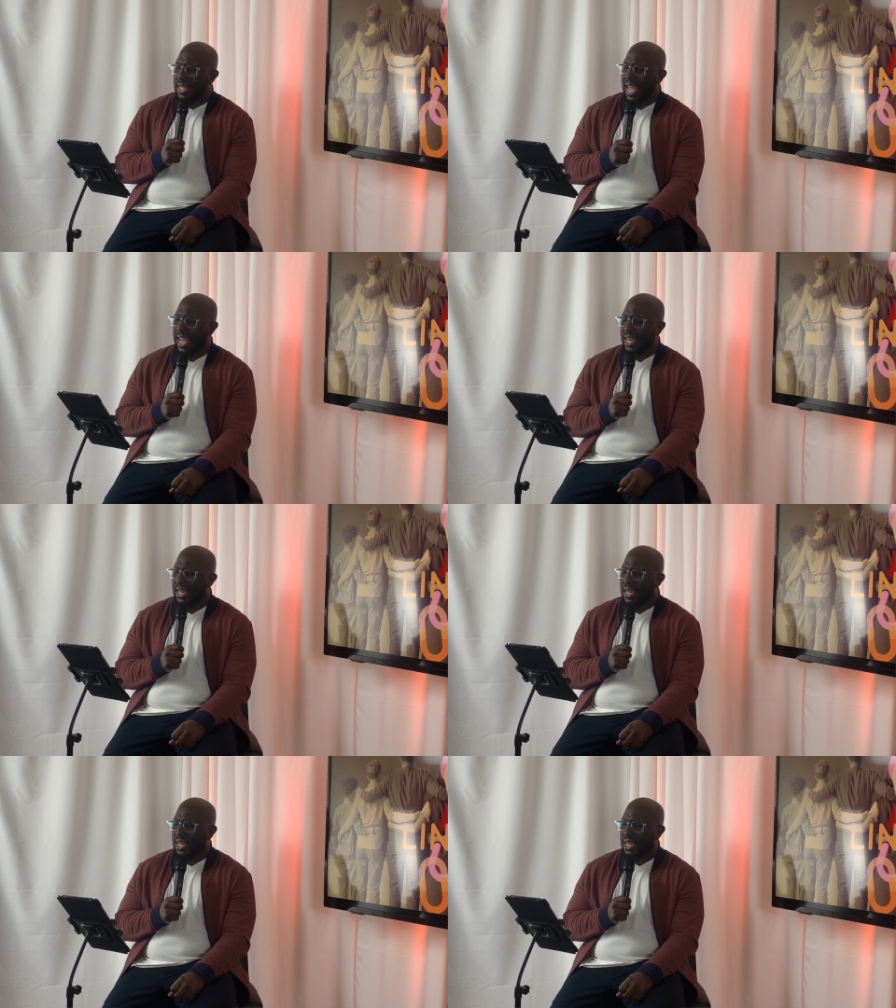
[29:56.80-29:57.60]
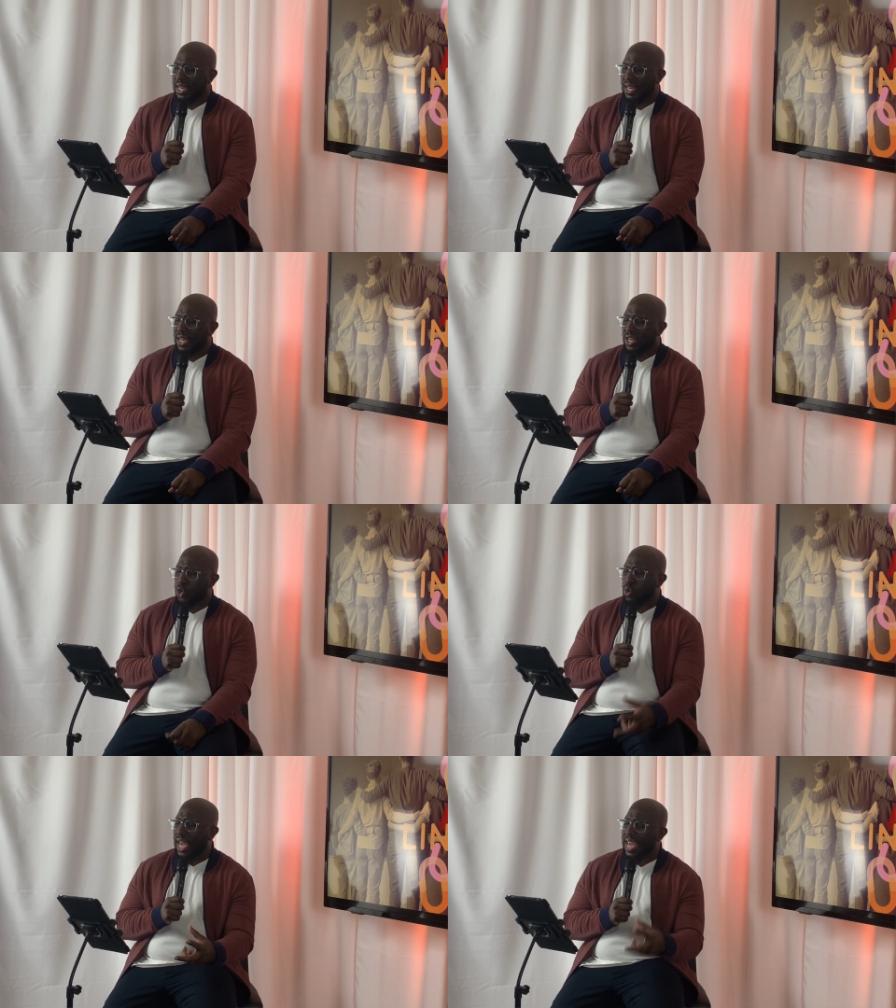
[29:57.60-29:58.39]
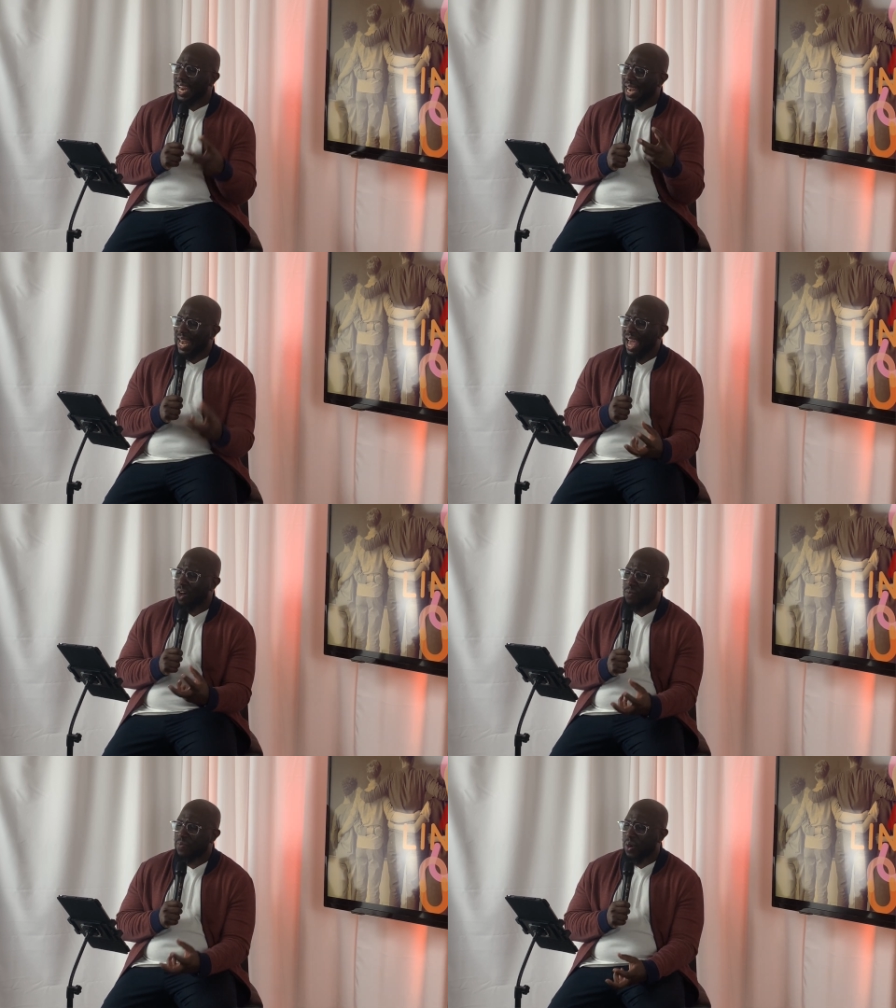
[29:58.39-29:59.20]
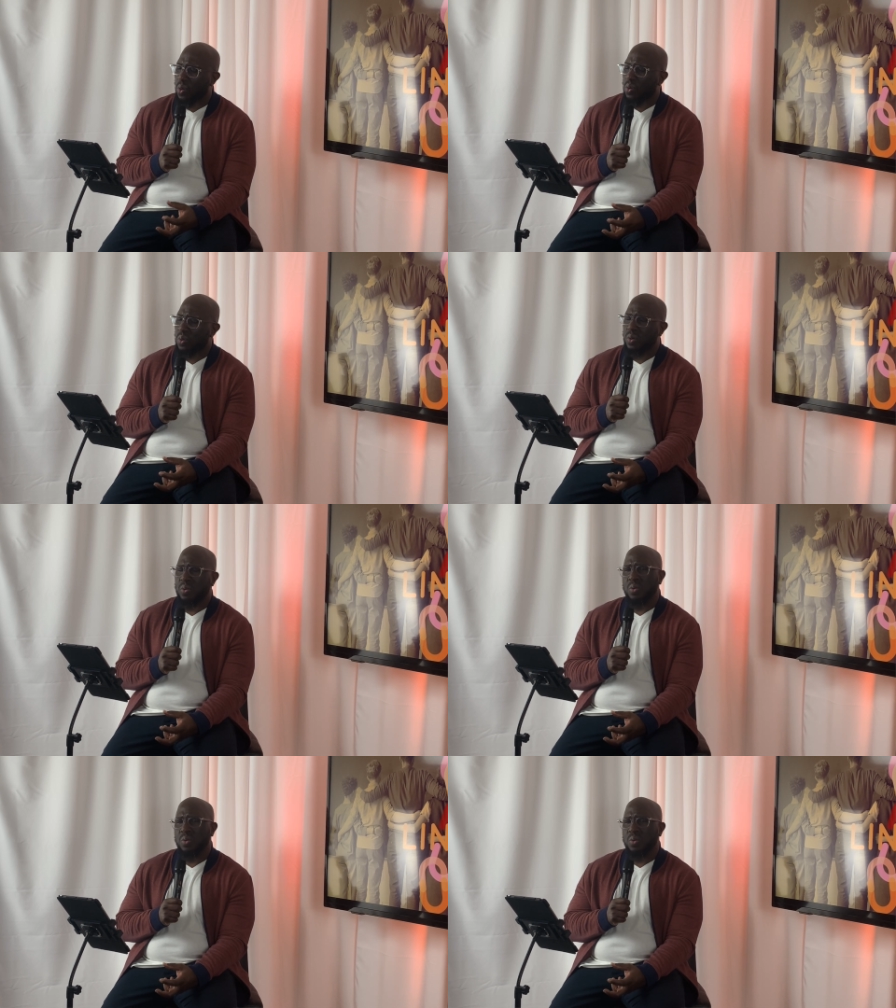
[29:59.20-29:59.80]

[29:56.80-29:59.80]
that you can't allow folk